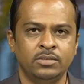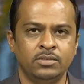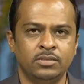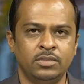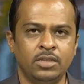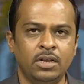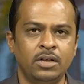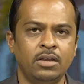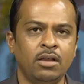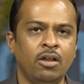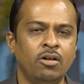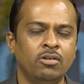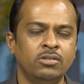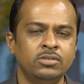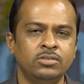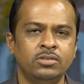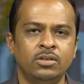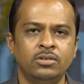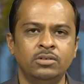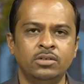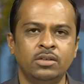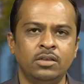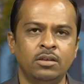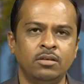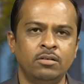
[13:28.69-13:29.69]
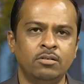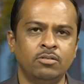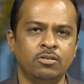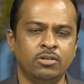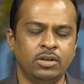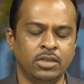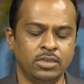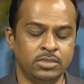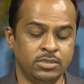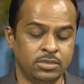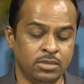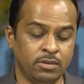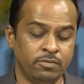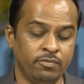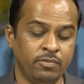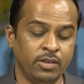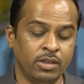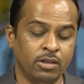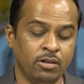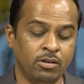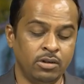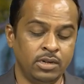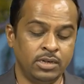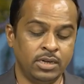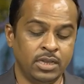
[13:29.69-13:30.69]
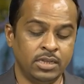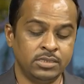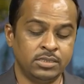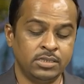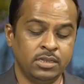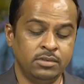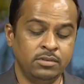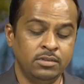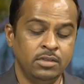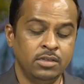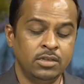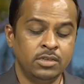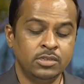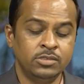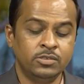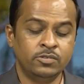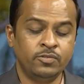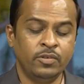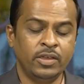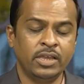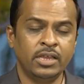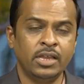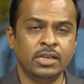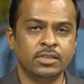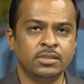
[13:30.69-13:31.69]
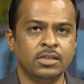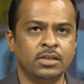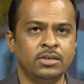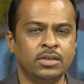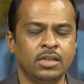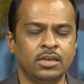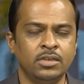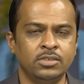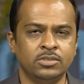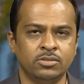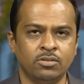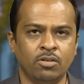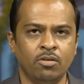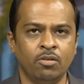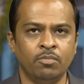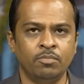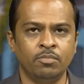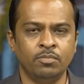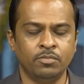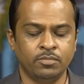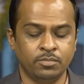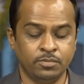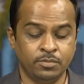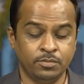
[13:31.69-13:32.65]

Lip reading: that horizontal rotation we call it as swinging the telescope.